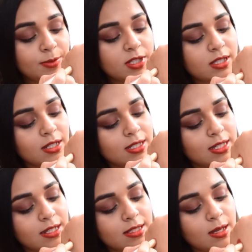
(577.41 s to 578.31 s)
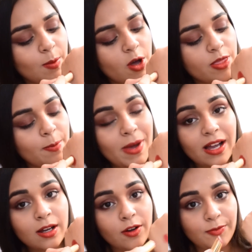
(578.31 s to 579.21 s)
just gonna take some on the
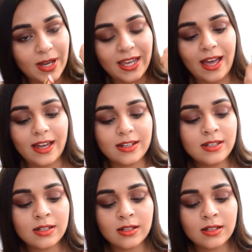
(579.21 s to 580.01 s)
back of my hand.